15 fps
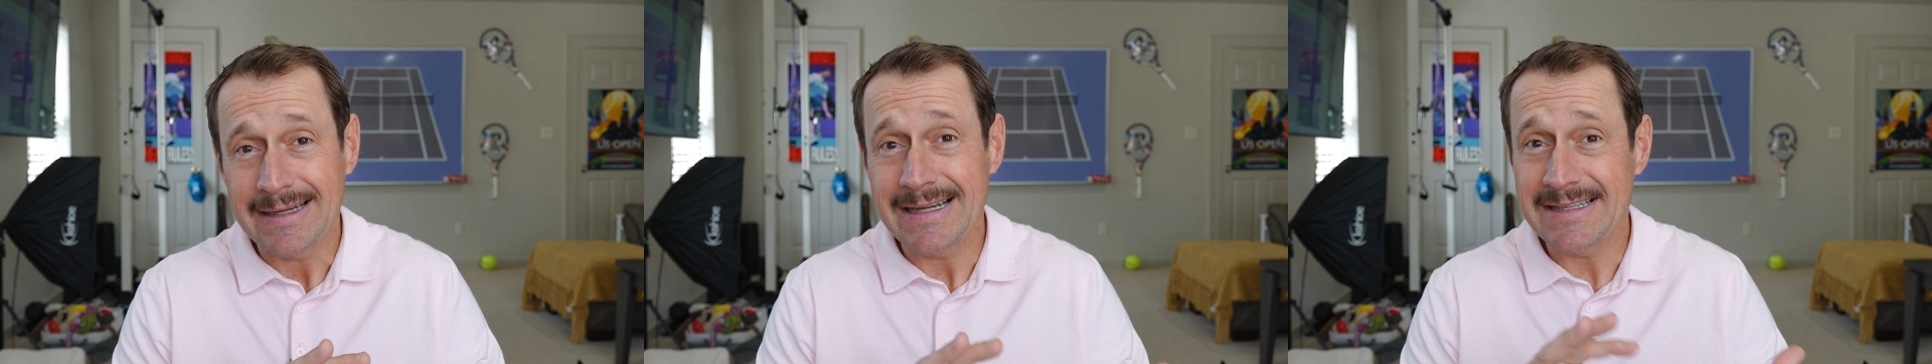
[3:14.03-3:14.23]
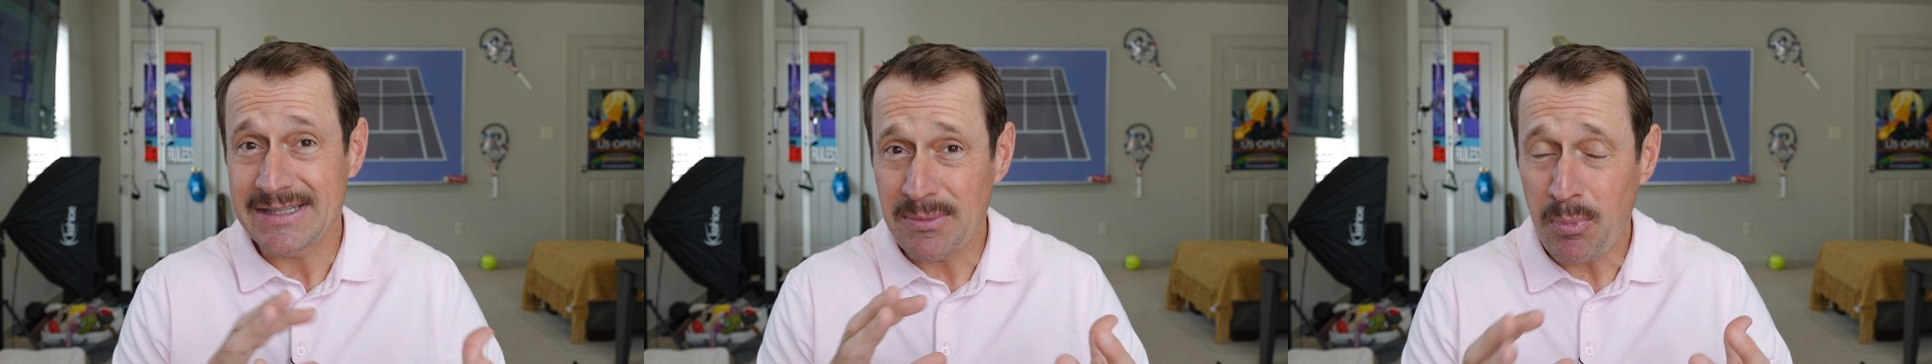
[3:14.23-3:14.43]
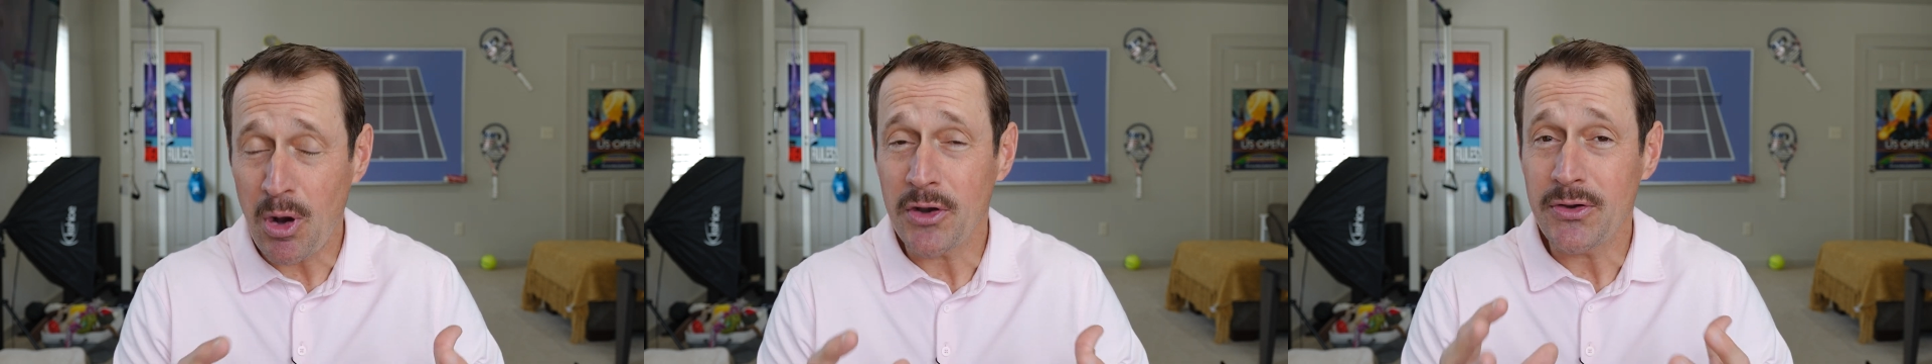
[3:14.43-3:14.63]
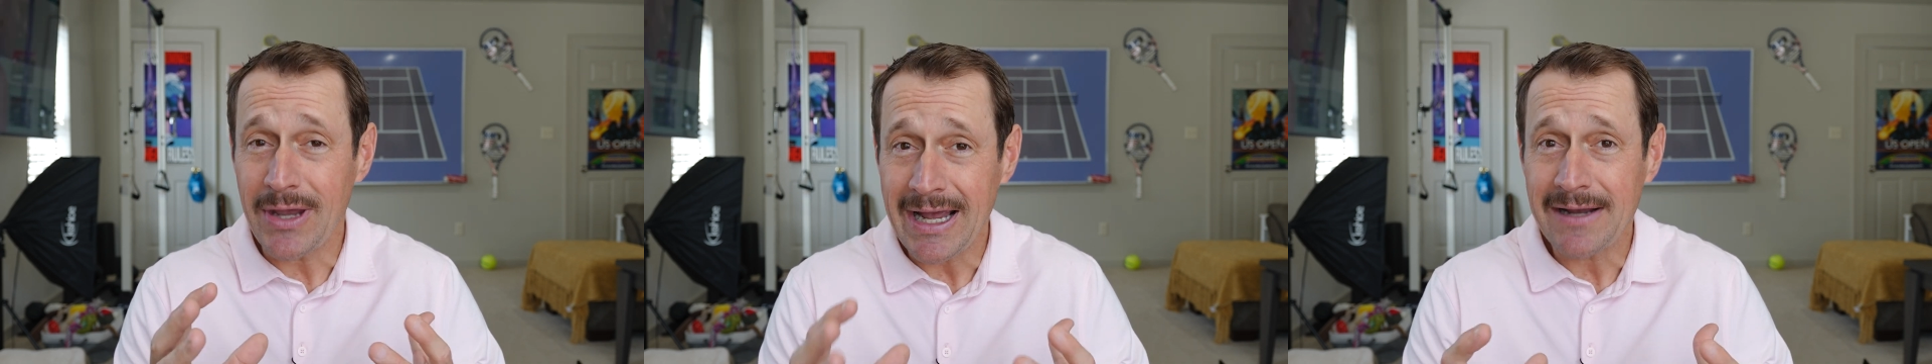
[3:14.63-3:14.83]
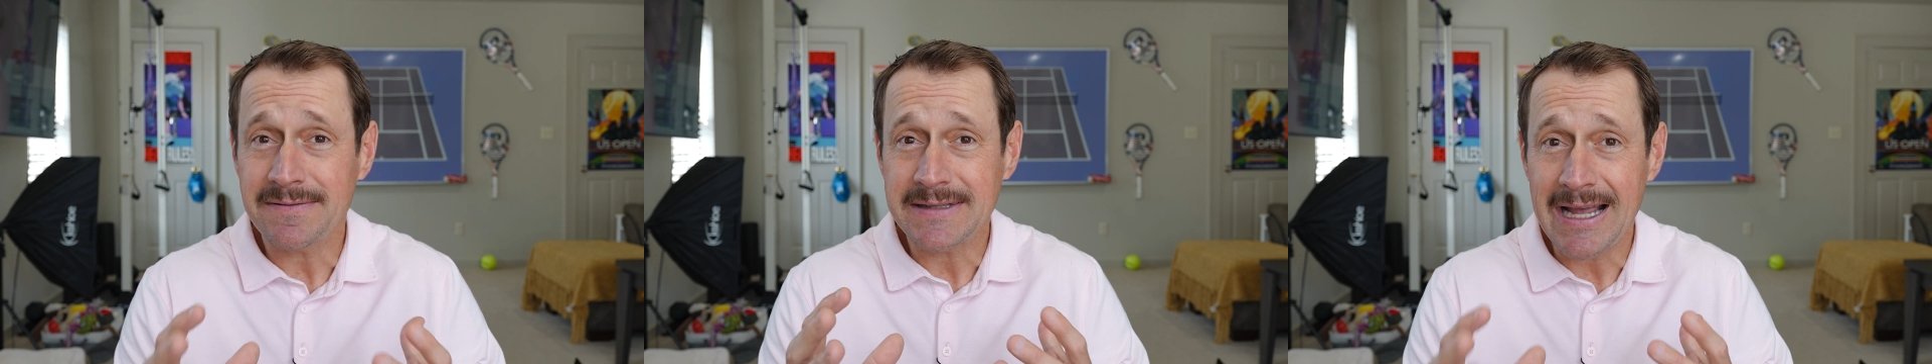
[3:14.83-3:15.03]
is the ball you
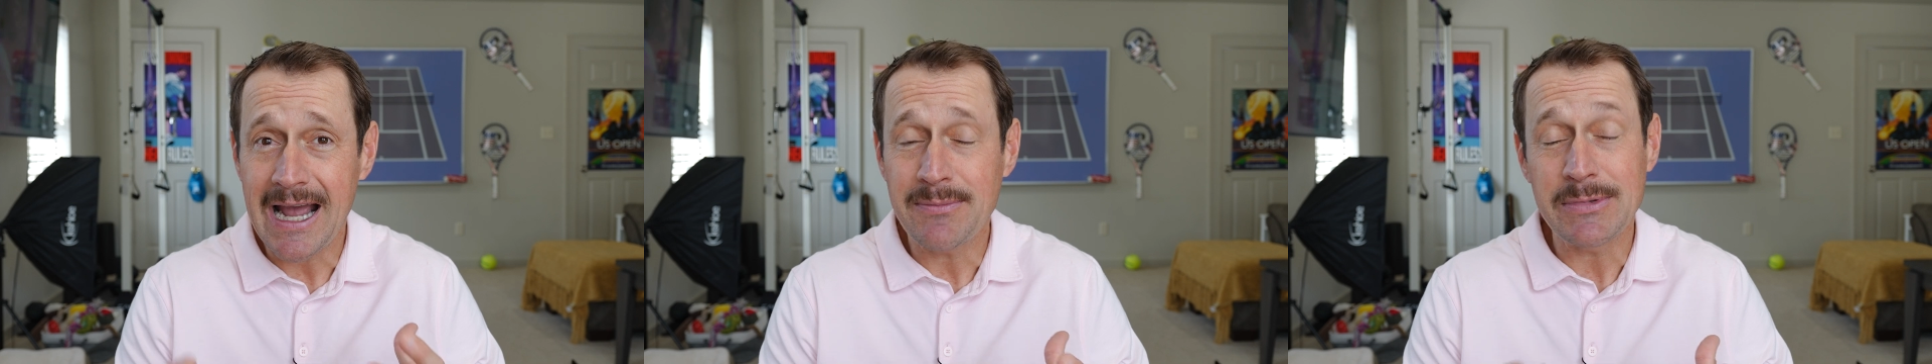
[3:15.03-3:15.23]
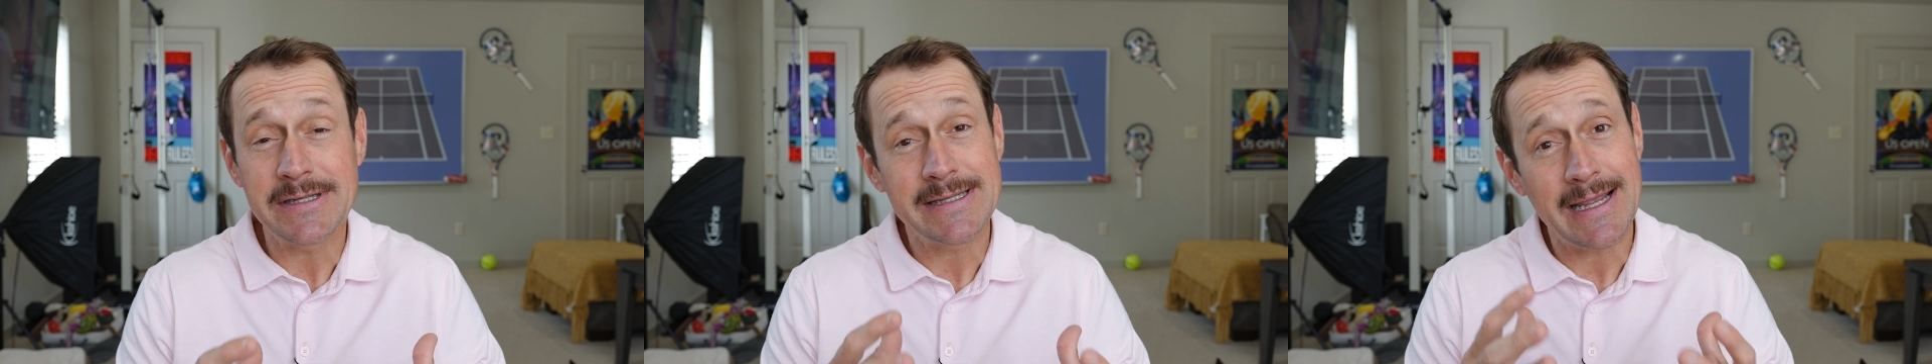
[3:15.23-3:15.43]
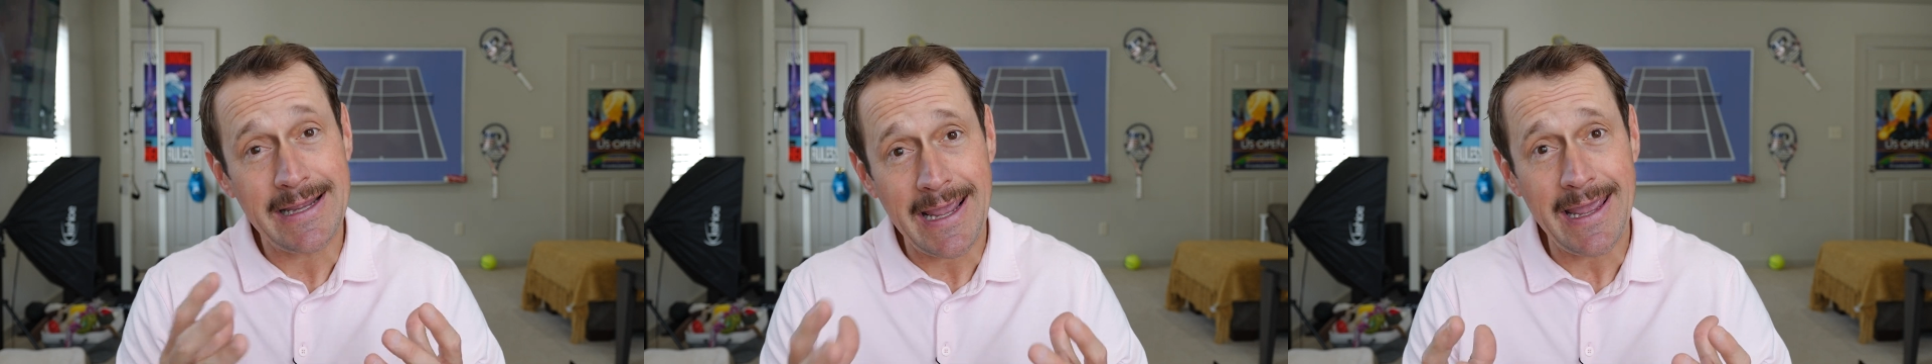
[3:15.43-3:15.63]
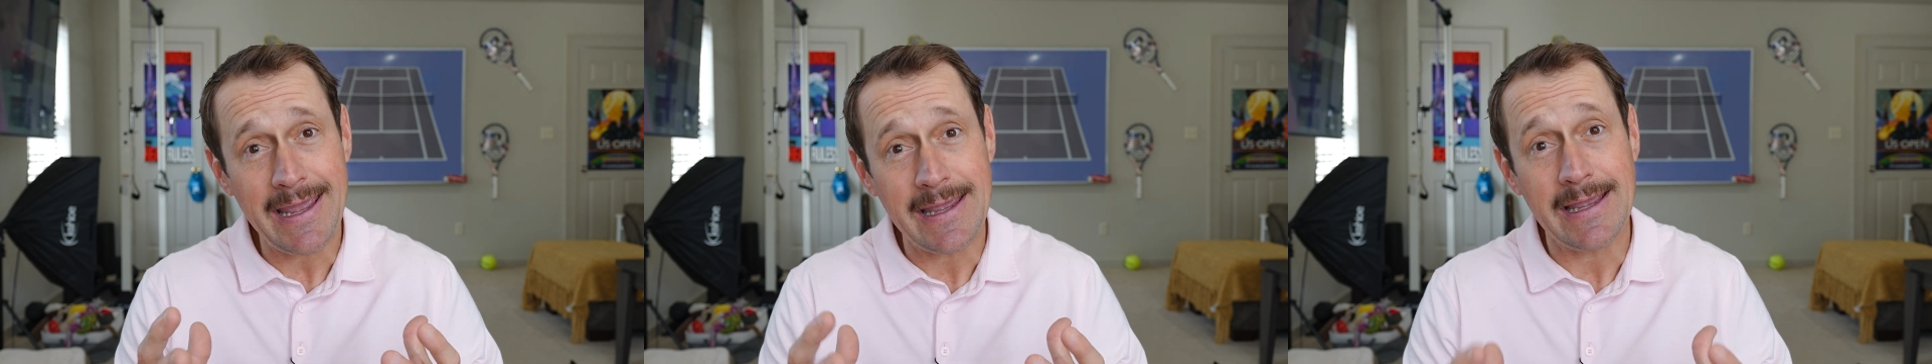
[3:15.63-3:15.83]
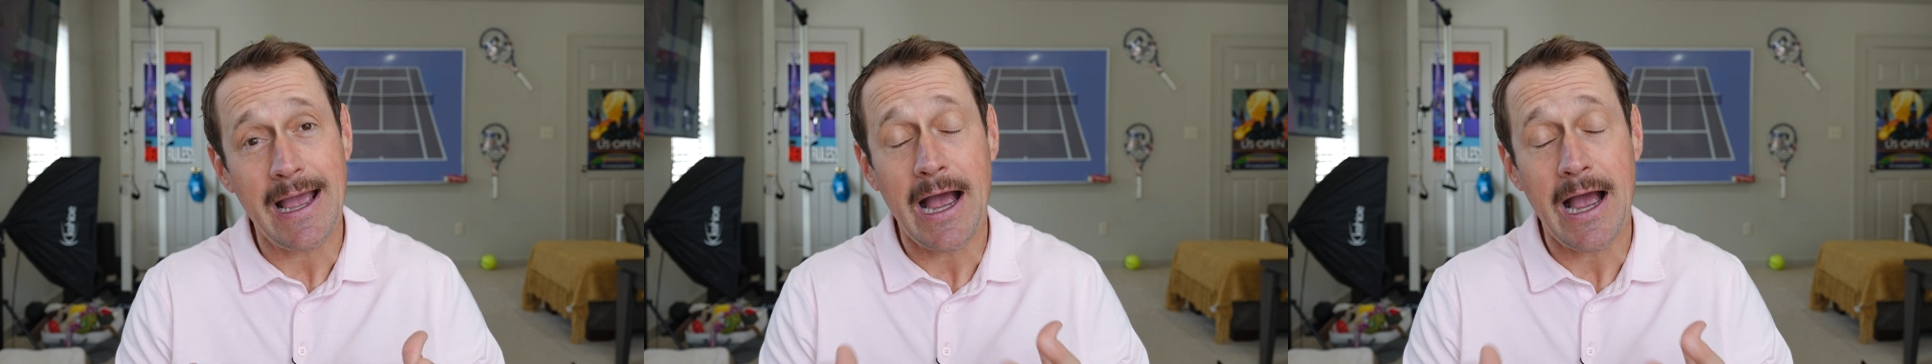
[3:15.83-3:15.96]
have time to say, hey,